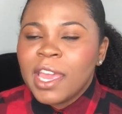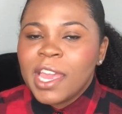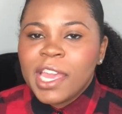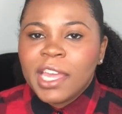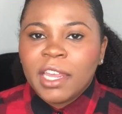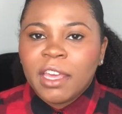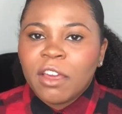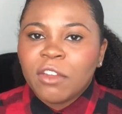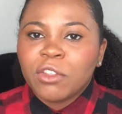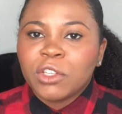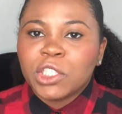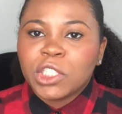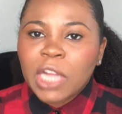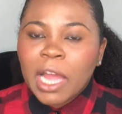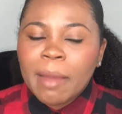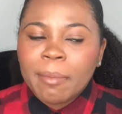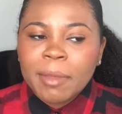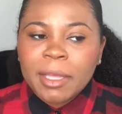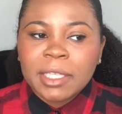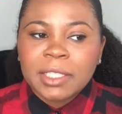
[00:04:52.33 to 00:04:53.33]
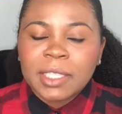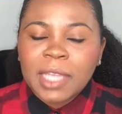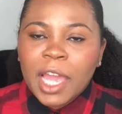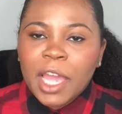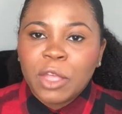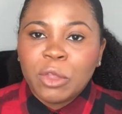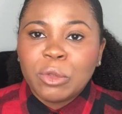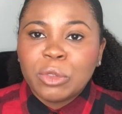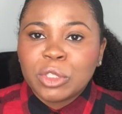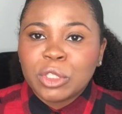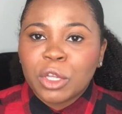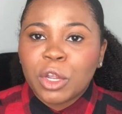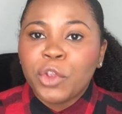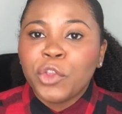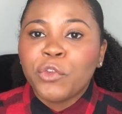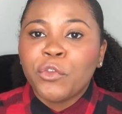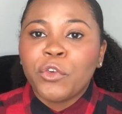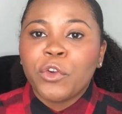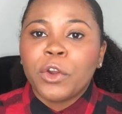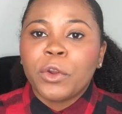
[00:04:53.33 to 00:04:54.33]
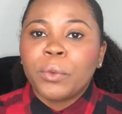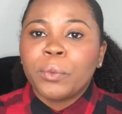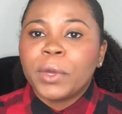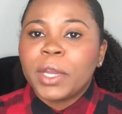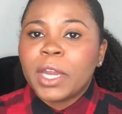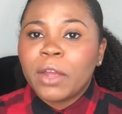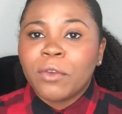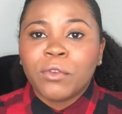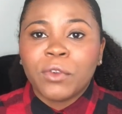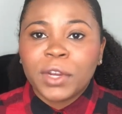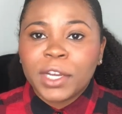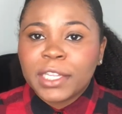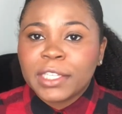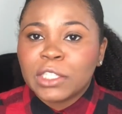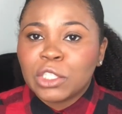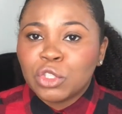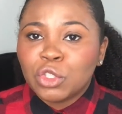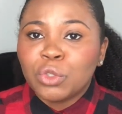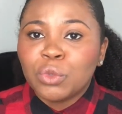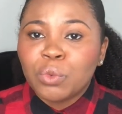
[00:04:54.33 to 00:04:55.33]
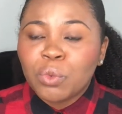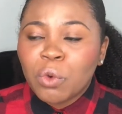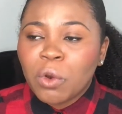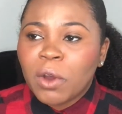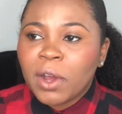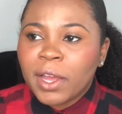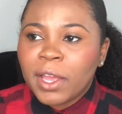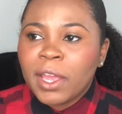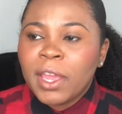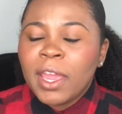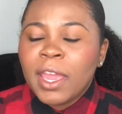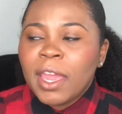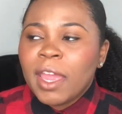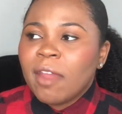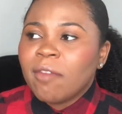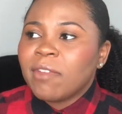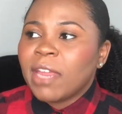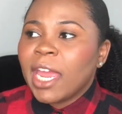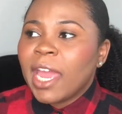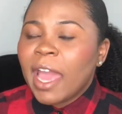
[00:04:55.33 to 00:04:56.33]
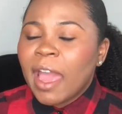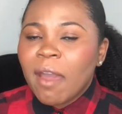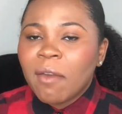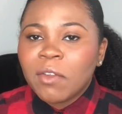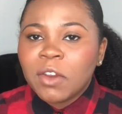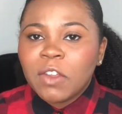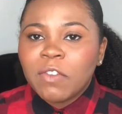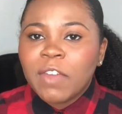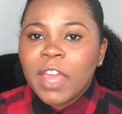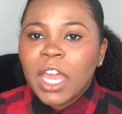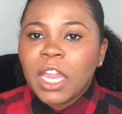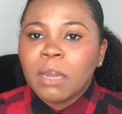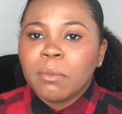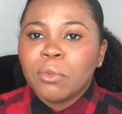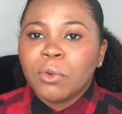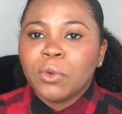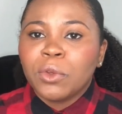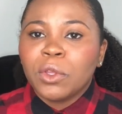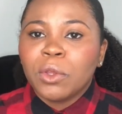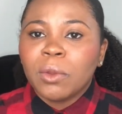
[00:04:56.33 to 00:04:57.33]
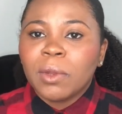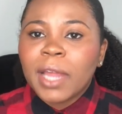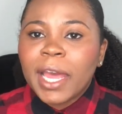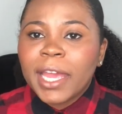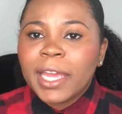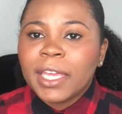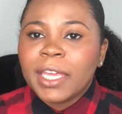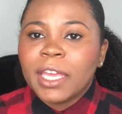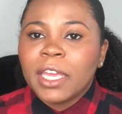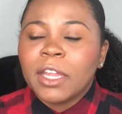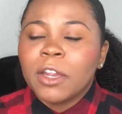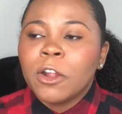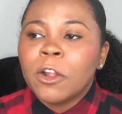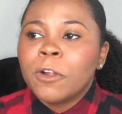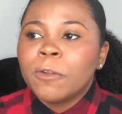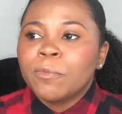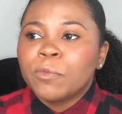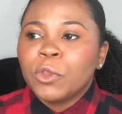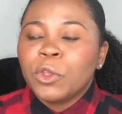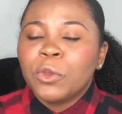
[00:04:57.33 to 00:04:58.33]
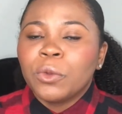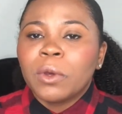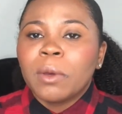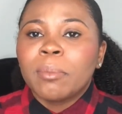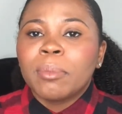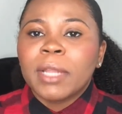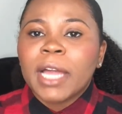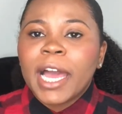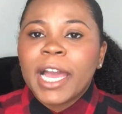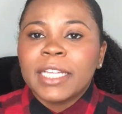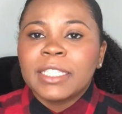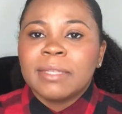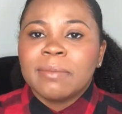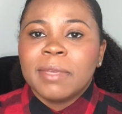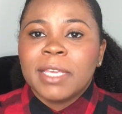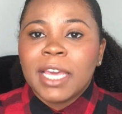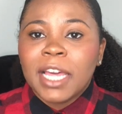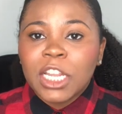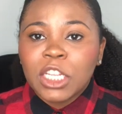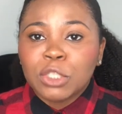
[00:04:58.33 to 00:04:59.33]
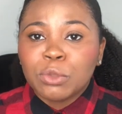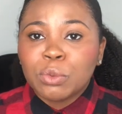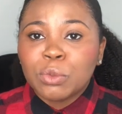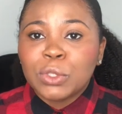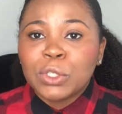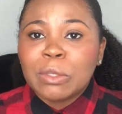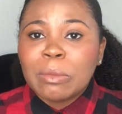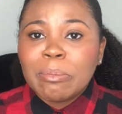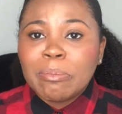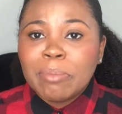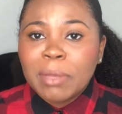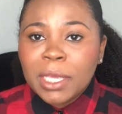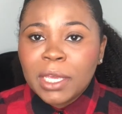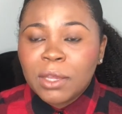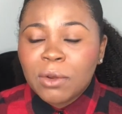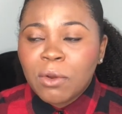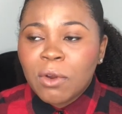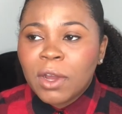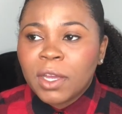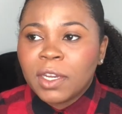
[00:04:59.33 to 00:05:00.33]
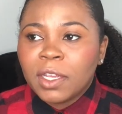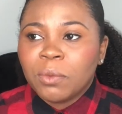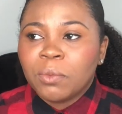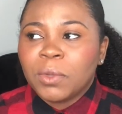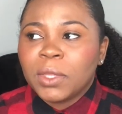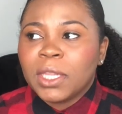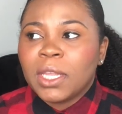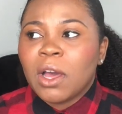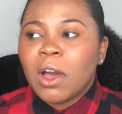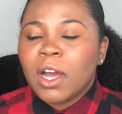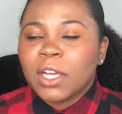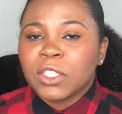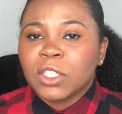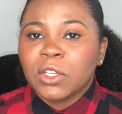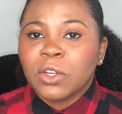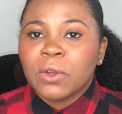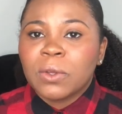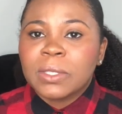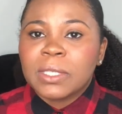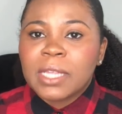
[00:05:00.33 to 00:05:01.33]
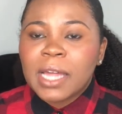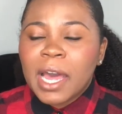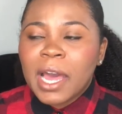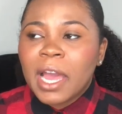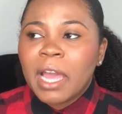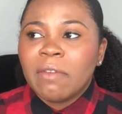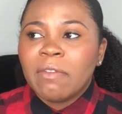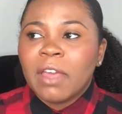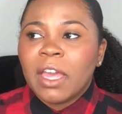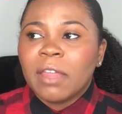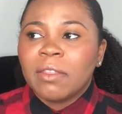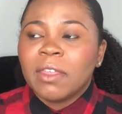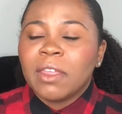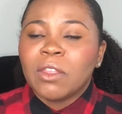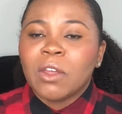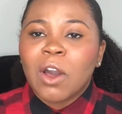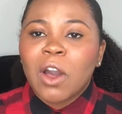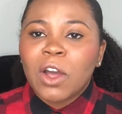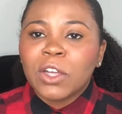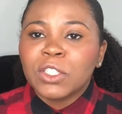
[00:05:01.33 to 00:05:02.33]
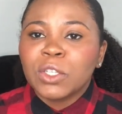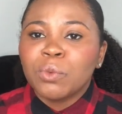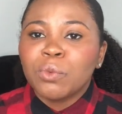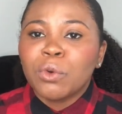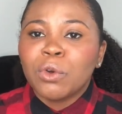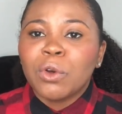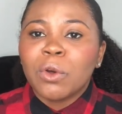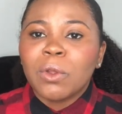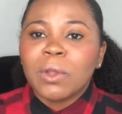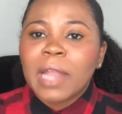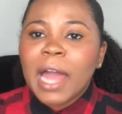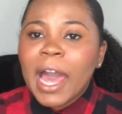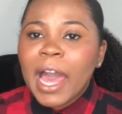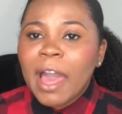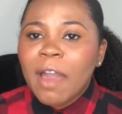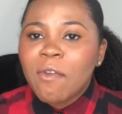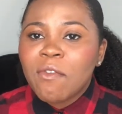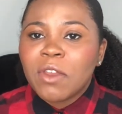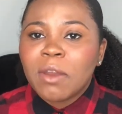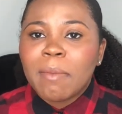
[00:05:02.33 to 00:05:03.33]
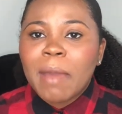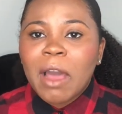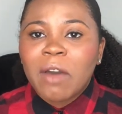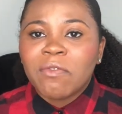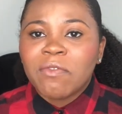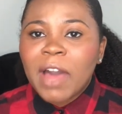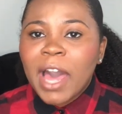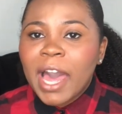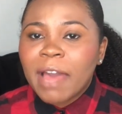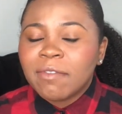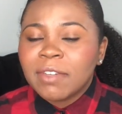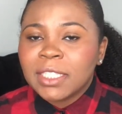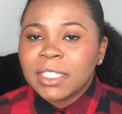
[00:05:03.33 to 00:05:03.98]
any other shopping site. You search for whatever it is that you want. If they have it available, you like it, You apply to be eligible to bid on it when the auction goes live, and then the auction will go live in about 5 to